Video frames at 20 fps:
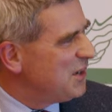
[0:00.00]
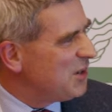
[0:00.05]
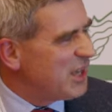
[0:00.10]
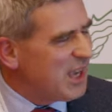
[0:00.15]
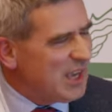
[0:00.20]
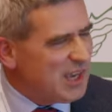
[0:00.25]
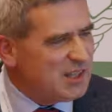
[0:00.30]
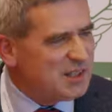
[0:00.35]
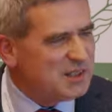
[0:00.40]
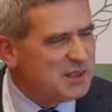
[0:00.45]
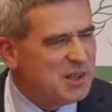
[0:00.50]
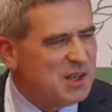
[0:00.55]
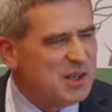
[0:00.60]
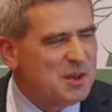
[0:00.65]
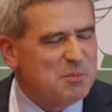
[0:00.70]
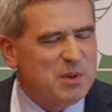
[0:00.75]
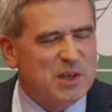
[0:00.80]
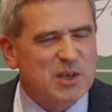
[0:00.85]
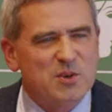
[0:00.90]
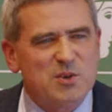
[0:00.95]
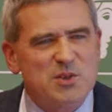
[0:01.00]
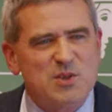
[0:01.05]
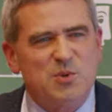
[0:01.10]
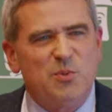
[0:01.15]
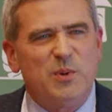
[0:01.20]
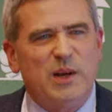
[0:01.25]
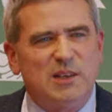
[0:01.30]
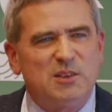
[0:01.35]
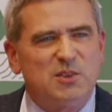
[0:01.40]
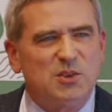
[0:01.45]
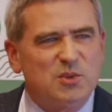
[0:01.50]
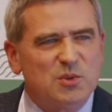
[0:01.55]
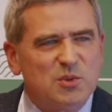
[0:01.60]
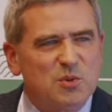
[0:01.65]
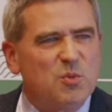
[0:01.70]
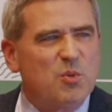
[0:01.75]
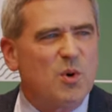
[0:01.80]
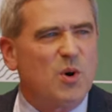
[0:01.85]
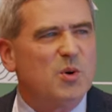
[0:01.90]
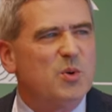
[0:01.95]
again because you went on
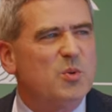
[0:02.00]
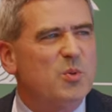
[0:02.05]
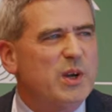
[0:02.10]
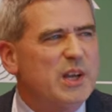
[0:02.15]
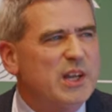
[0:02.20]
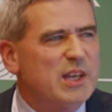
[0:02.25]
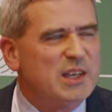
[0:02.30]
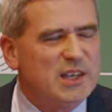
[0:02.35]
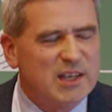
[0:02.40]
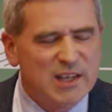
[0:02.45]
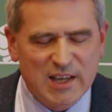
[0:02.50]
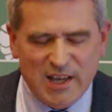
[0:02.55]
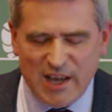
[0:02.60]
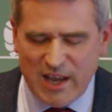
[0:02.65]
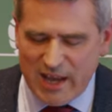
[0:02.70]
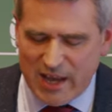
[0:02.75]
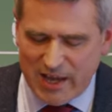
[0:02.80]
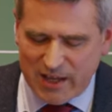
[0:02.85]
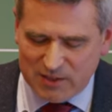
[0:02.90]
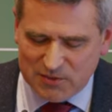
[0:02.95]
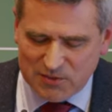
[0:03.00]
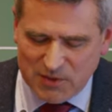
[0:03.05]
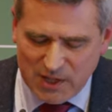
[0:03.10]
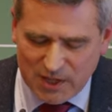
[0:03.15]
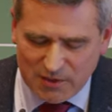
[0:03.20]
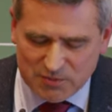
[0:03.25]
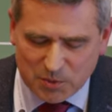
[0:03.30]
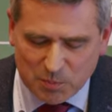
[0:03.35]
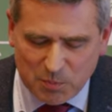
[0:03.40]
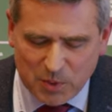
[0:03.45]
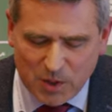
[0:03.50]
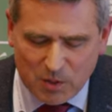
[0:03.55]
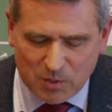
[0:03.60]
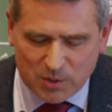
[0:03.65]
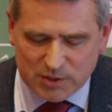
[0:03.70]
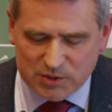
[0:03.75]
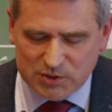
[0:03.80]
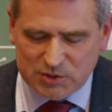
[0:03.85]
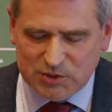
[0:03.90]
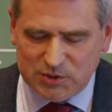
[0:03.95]
the wrong way and we have the
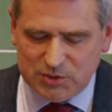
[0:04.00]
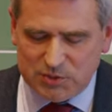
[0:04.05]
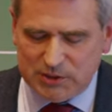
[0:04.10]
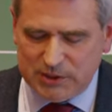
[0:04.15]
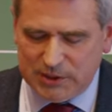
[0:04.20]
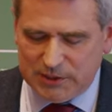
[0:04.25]
power to do